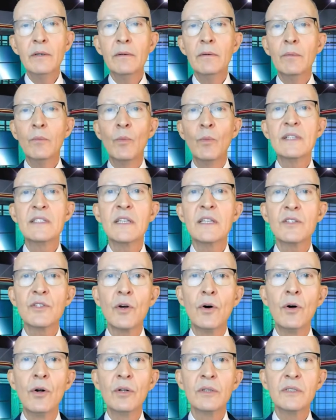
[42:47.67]
Once it's
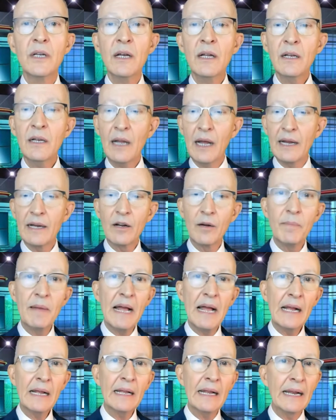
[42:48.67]
all done, I go
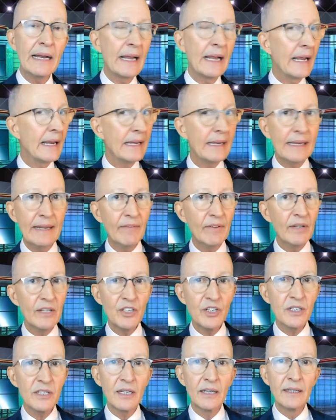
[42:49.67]
back and I give it
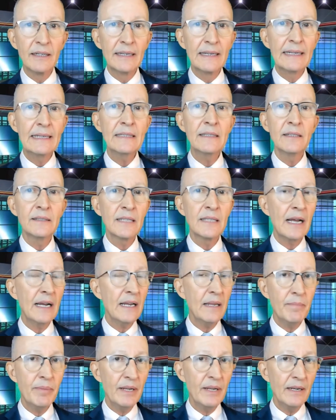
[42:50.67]
just a little
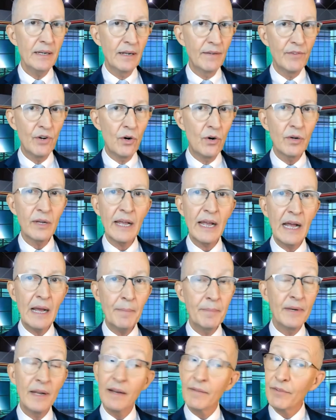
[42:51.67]
tiny bit of all
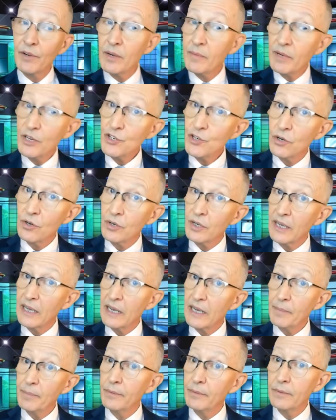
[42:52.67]
cap, not very much all
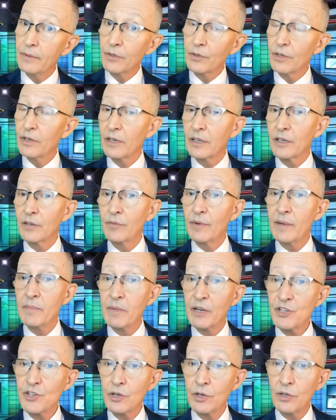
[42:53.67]
cap, or they're not going to read
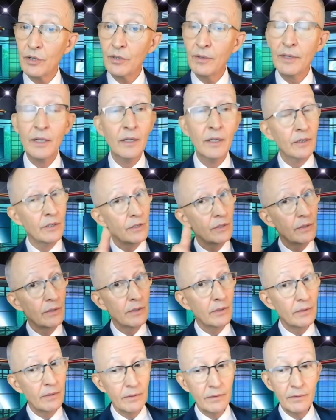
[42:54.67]
much at all.
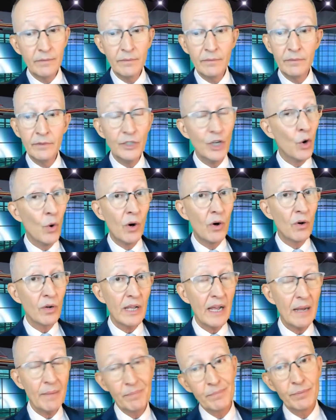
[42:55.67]
No all
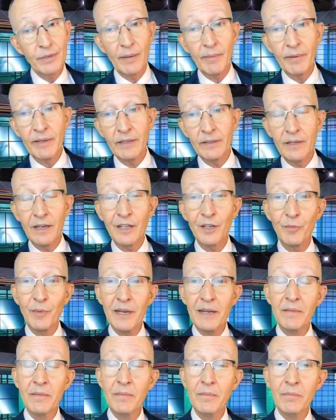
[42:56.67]
cap, probably not going to
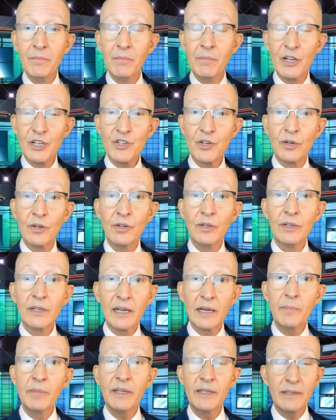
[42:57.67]
read much at all, a
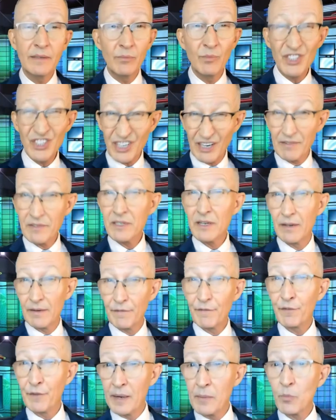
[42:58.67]
little bit, which gives
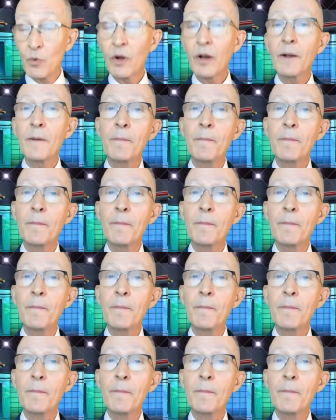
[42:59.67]
framework.